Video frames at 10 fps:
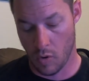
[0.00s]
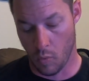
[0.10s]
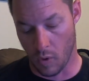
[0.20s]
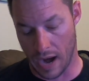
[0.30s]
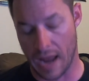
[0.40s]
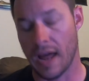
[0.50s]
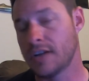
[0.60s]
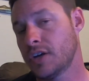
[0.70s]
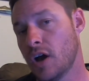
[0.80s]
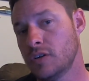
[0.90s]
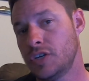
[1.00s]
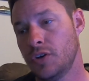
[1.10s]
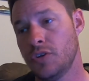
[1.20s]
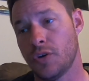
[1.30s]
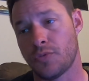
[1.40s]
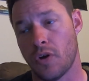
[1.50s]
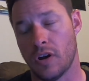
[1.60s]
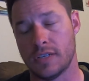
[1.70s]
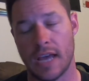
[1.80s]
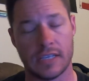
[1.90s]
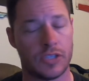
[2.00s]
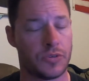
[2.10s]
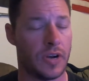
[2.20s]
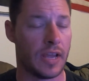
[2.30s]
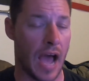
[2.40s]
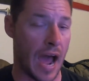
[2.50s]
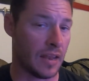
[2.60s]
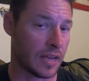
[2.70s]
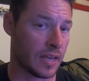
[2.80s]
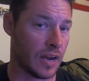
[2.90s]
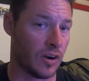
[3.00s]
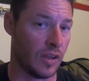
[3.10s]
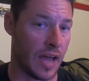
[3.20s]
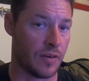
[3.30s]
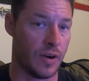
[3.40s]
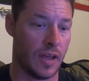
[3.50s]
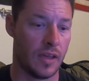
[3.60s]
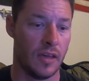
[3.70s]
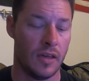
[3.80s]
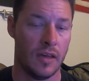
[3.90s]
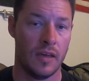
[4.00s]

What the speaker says: What I like to go to, you can throw it on a Texas rig. I like a Carolina rig,